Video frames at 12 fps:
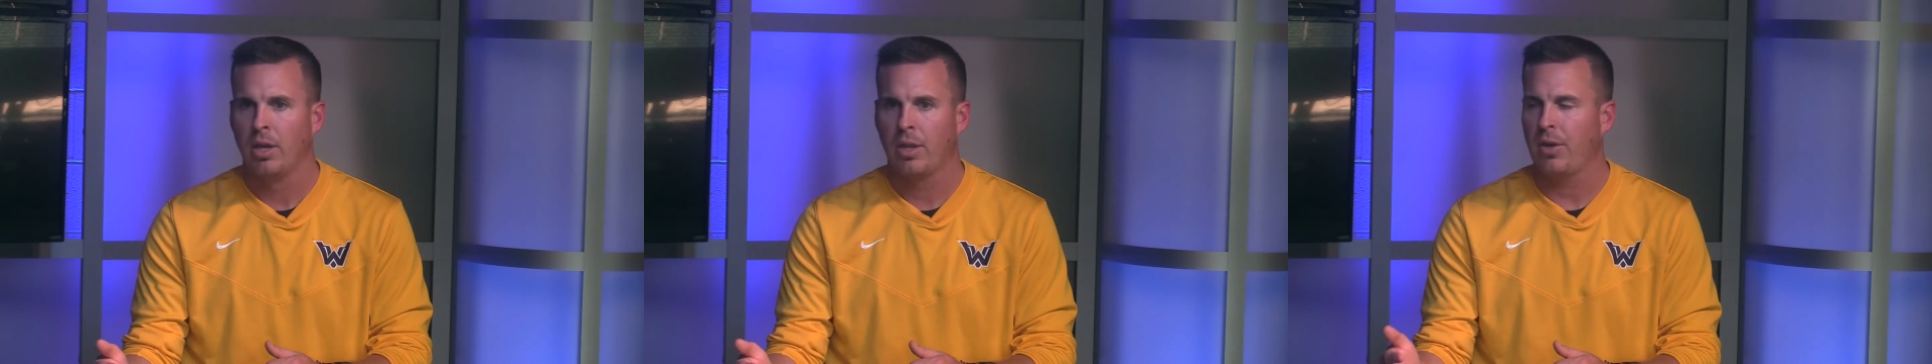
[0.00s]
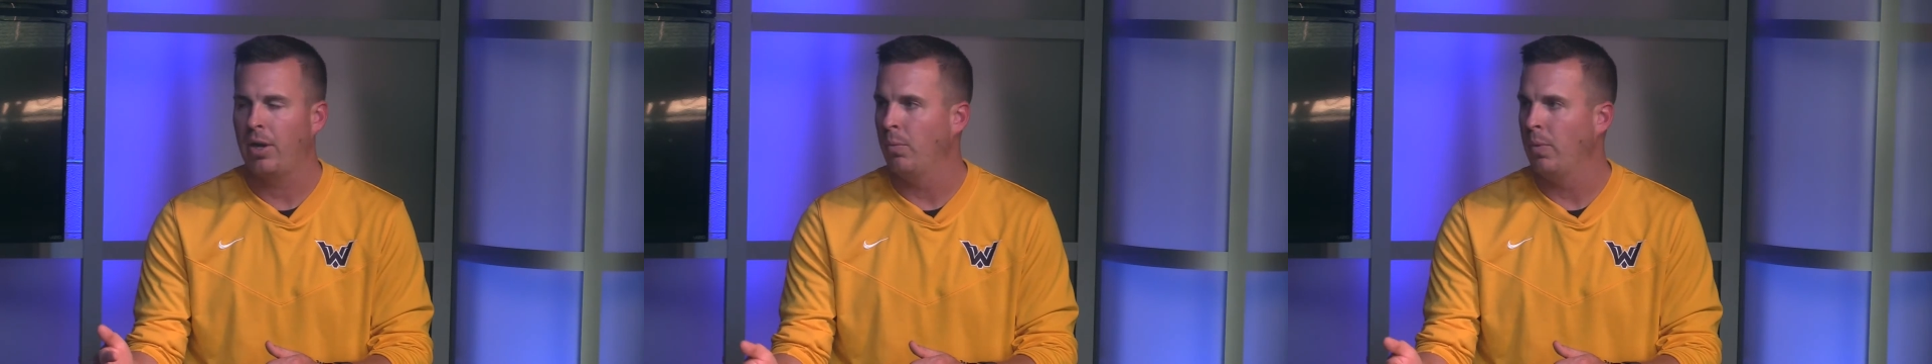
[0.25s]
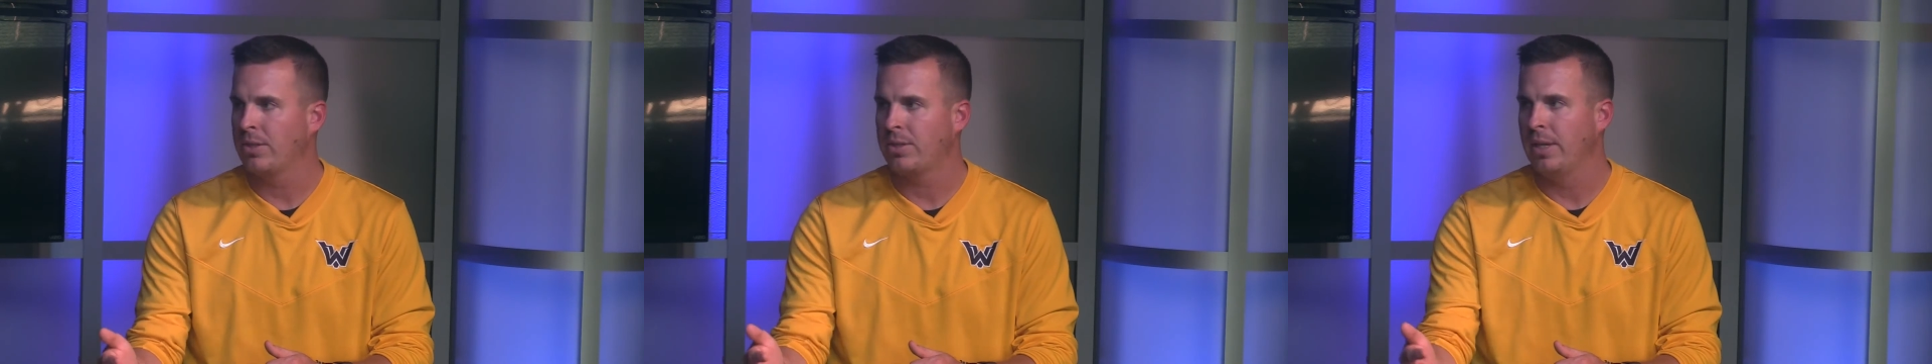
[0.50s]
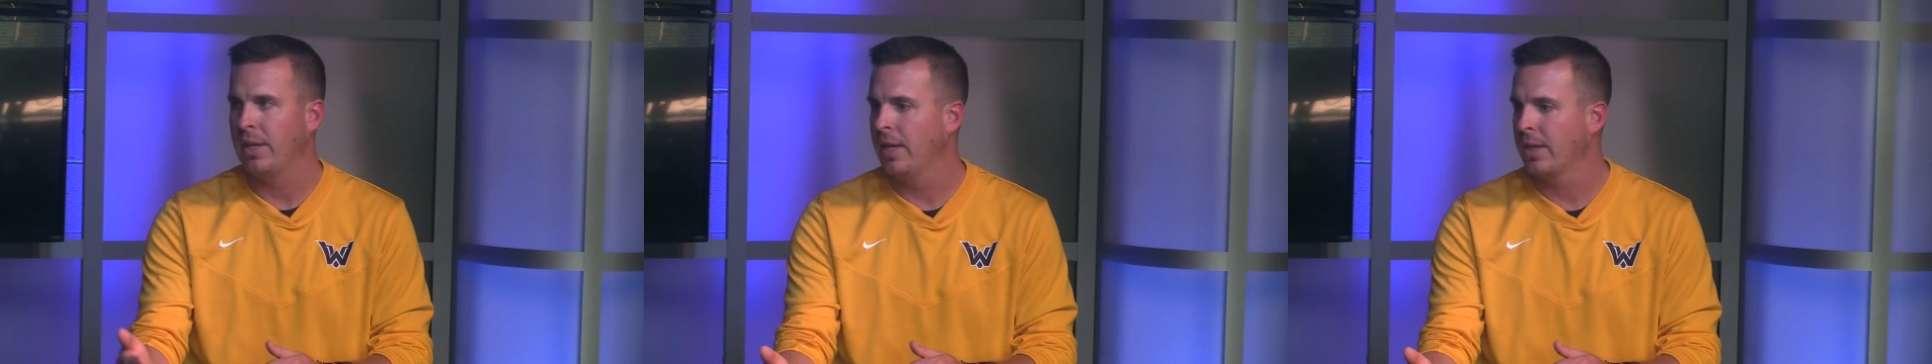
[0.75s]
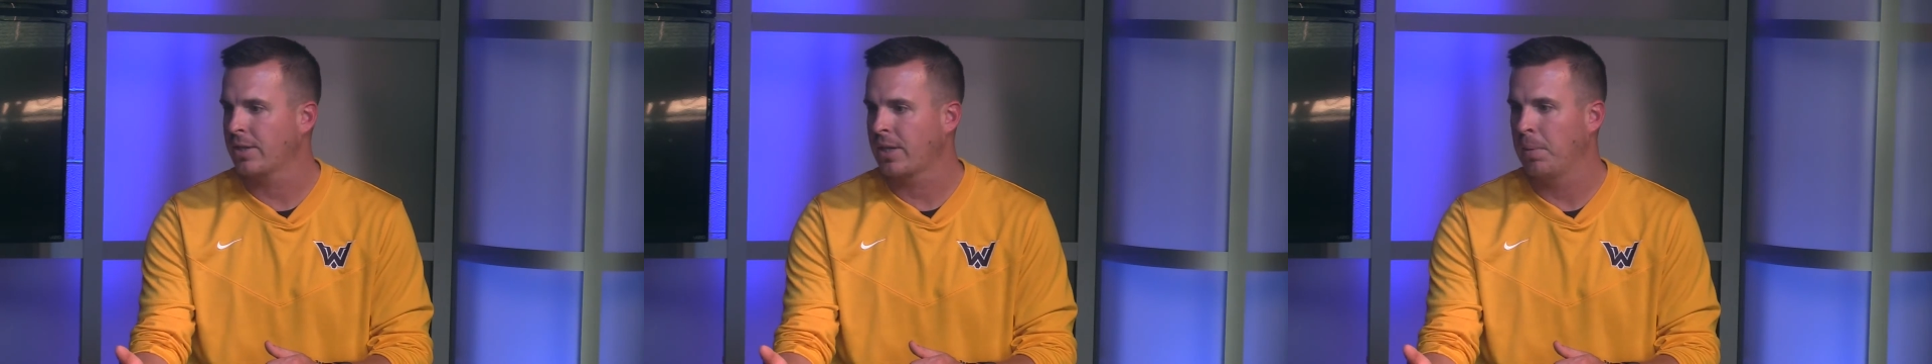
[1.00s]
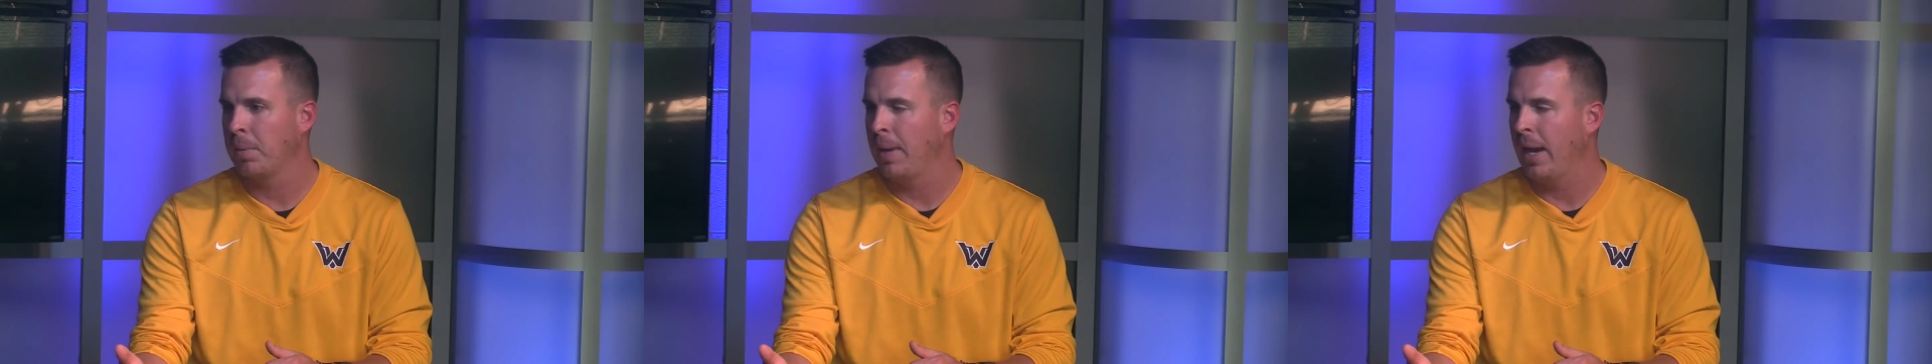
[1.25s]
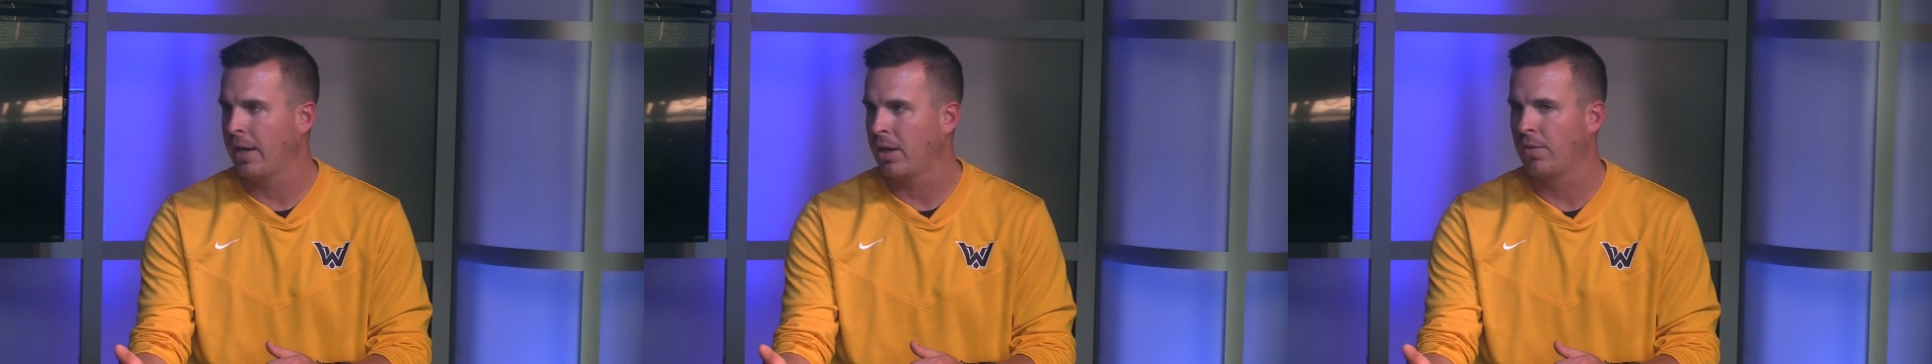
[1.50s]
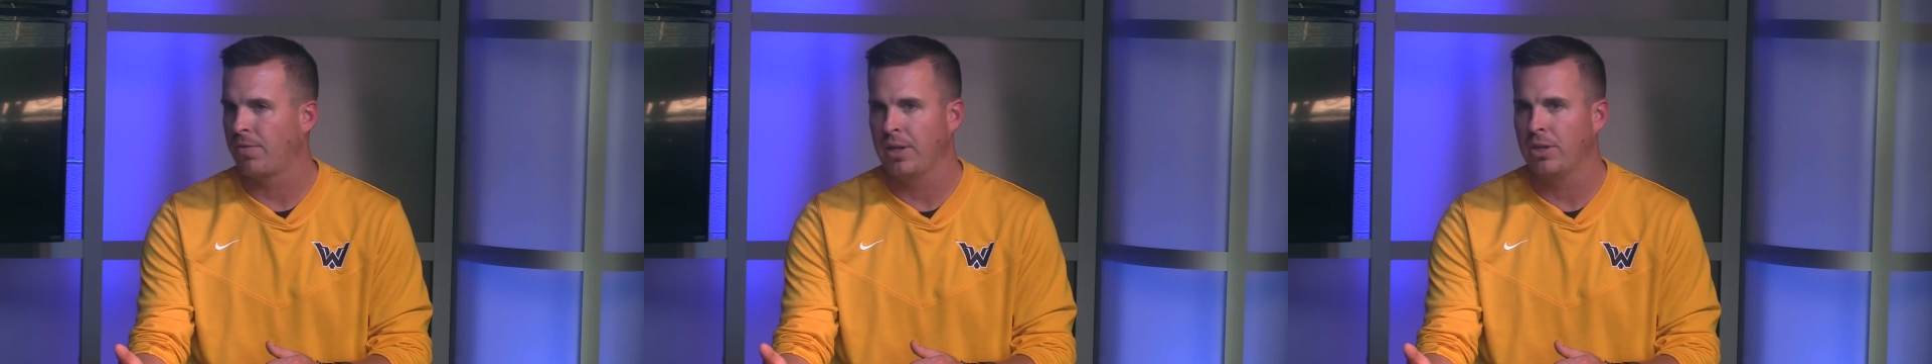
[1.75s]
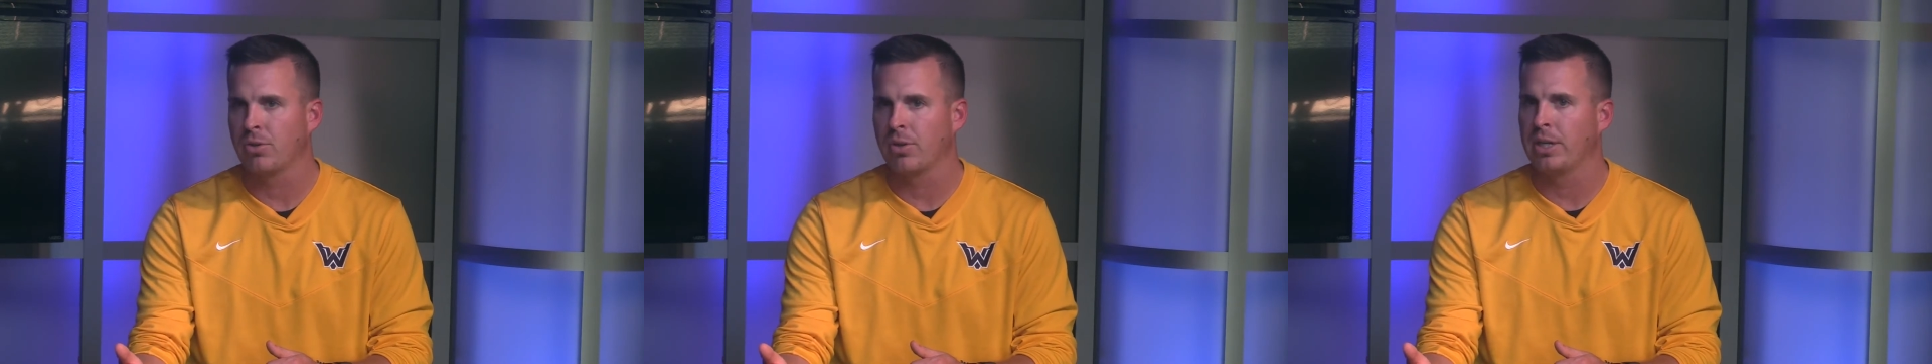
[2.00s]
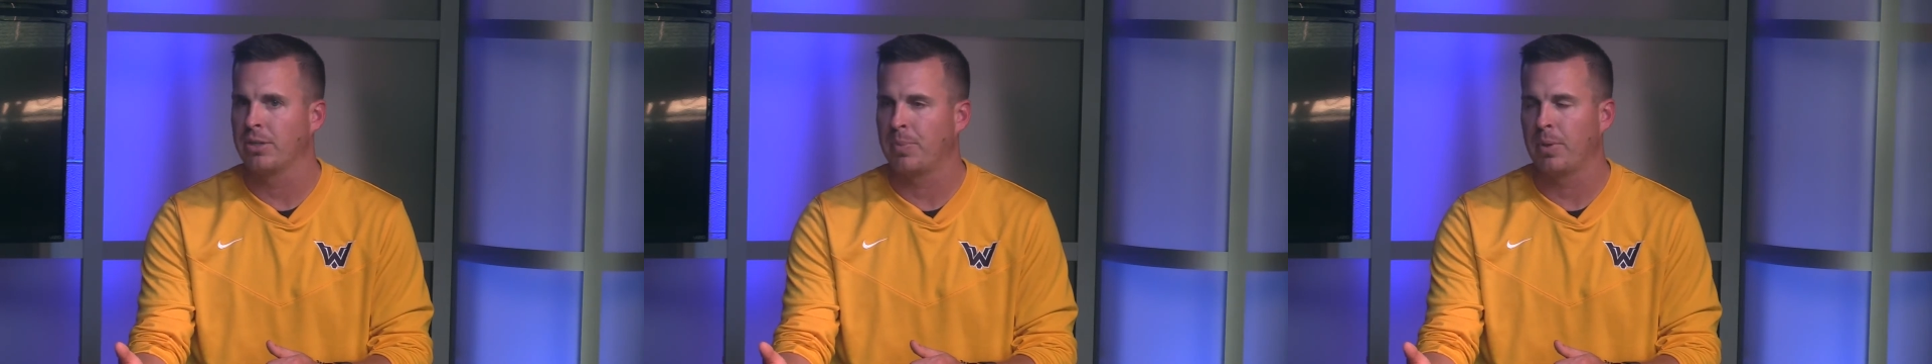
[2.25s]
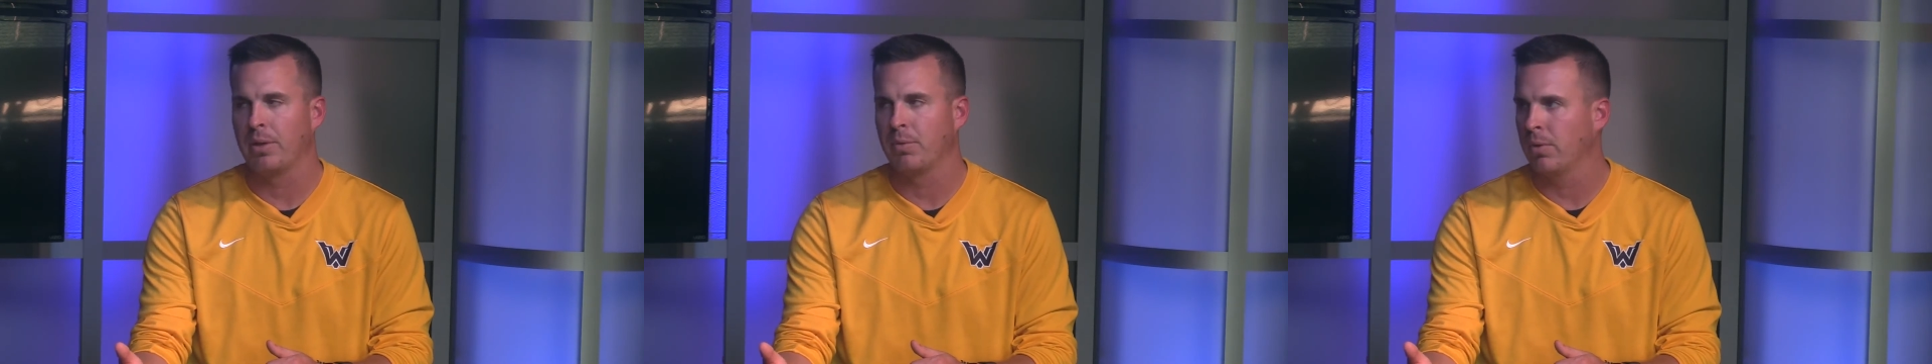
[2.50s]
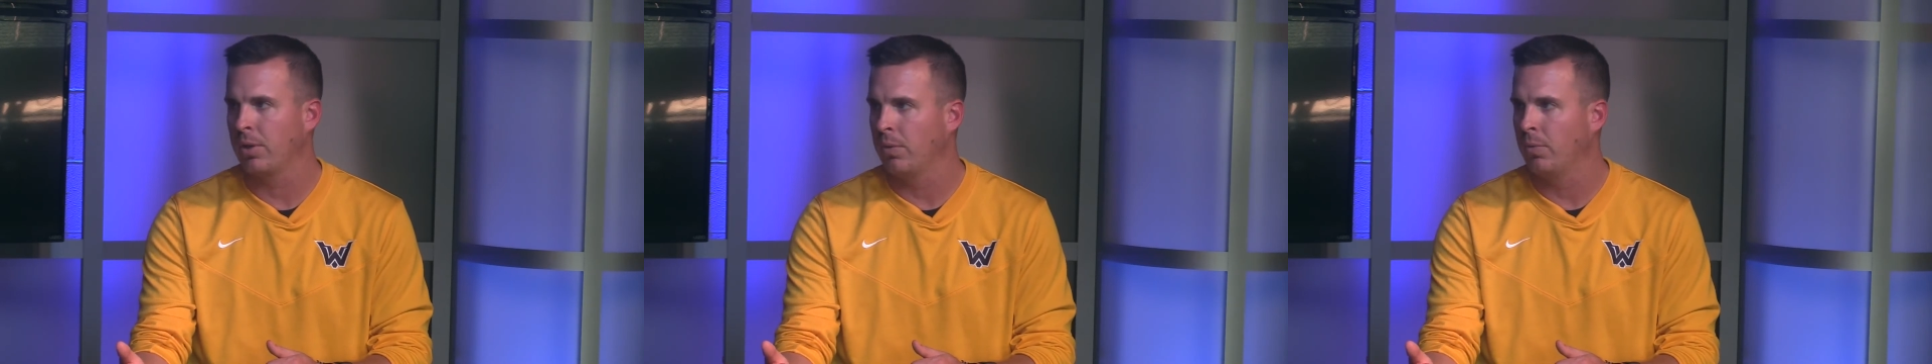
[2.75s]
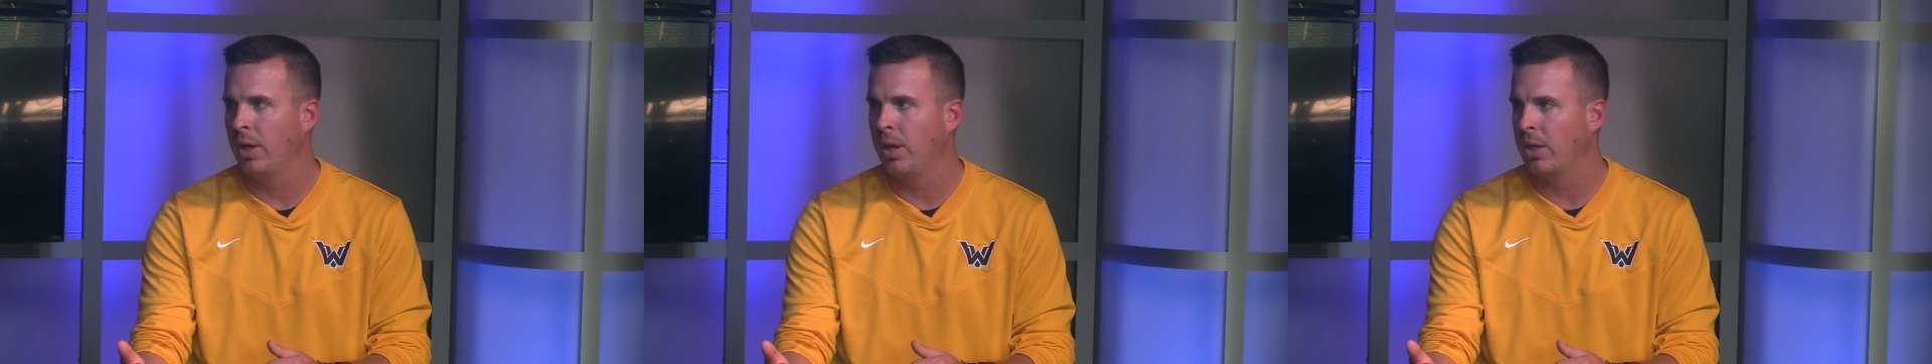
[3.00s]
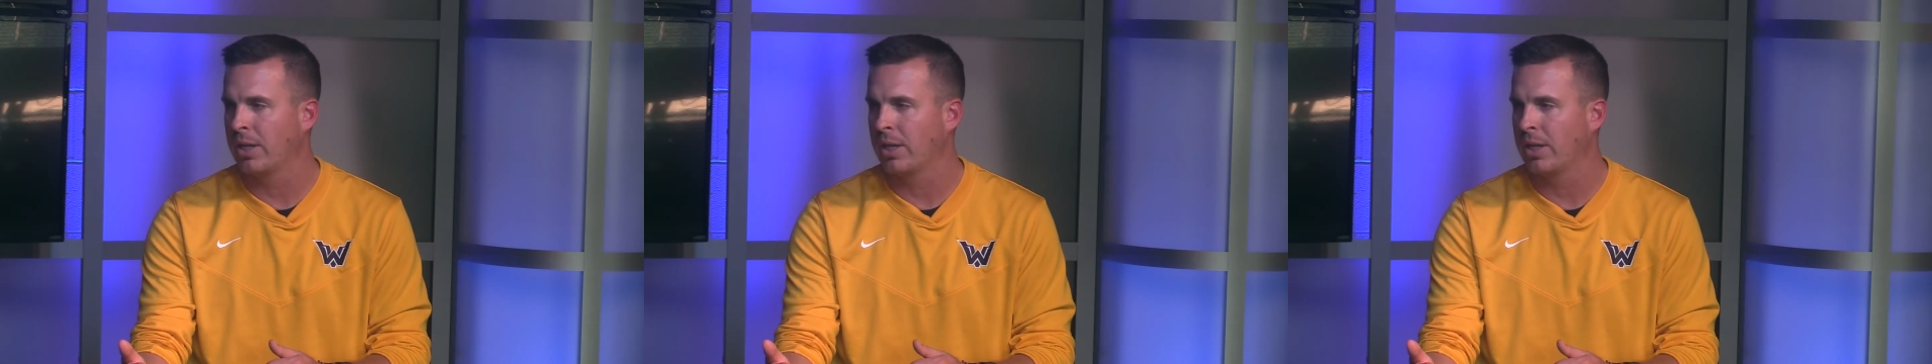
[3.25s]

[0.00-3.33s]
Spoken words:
Thought Winston Hicks, coming back off injury, has played really well.